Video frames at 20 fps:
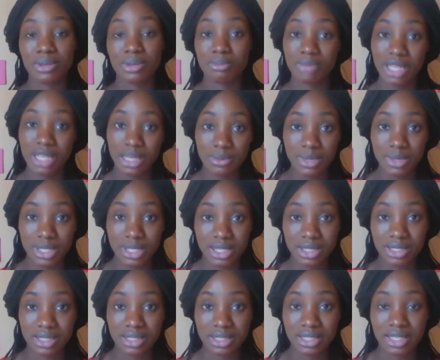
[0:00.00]

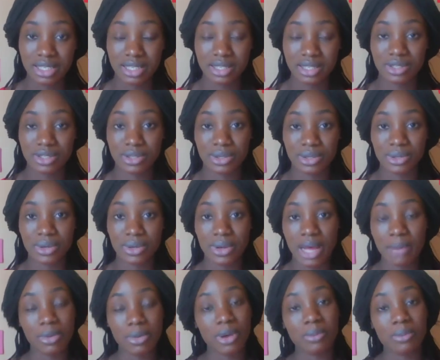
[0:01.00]
Babies,
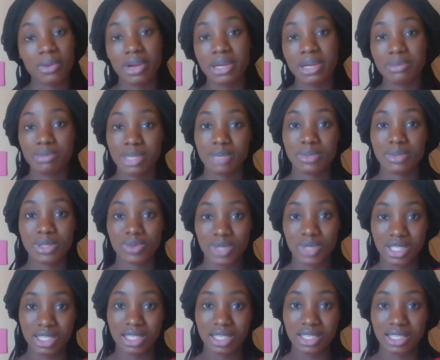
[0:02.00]
I'm comparing babies with
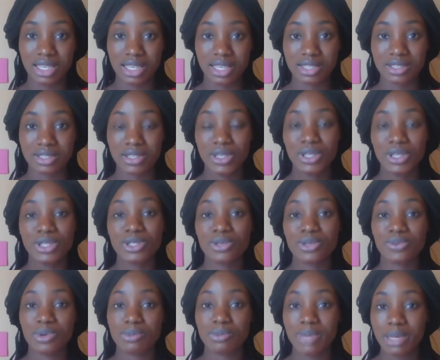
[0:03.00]
teenagers. So
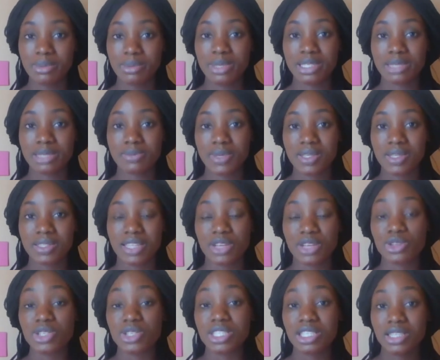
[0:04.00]
for babies, it means that
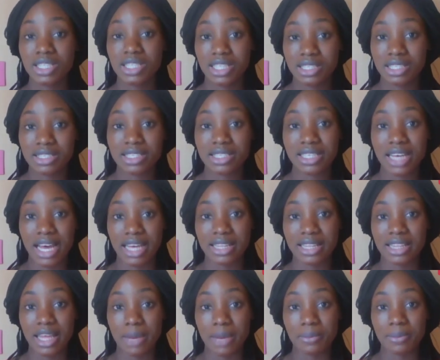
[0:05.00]
you still need to guide
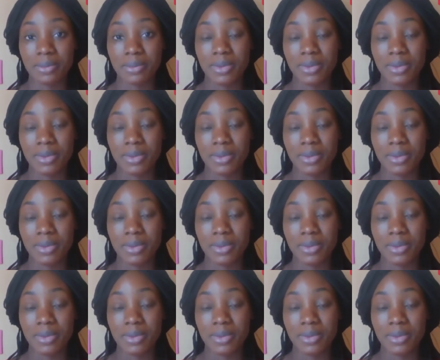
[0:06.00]
them.